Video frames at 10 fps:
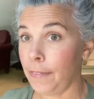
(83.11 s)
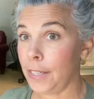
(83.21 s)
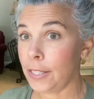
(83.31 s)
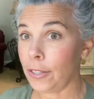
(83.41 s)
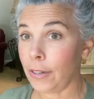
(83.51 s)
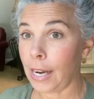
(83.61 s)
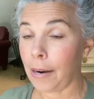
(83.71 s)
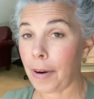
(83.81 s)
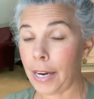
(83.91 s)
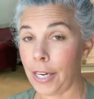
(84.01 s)
This little guy
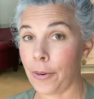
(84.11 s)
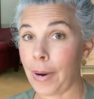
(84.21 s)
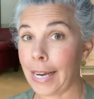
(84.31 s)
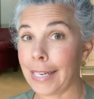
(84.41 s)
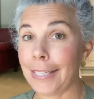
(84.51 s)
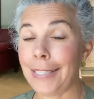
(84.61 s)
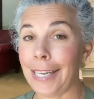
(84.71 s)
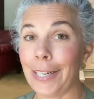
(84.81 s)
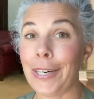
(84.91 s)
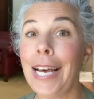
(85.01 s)
right here wagging his
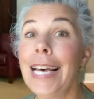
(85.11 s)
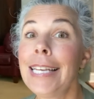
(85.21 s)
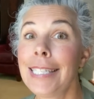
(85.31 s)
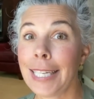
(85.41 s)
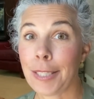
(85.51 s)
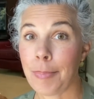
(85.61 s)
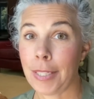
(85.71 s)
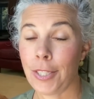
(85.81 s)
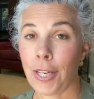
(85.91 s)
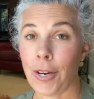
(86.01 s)
tail 6
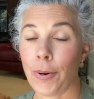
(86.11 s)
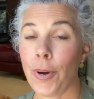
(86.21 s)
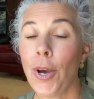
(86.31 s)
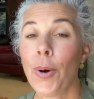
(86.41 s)
months ago.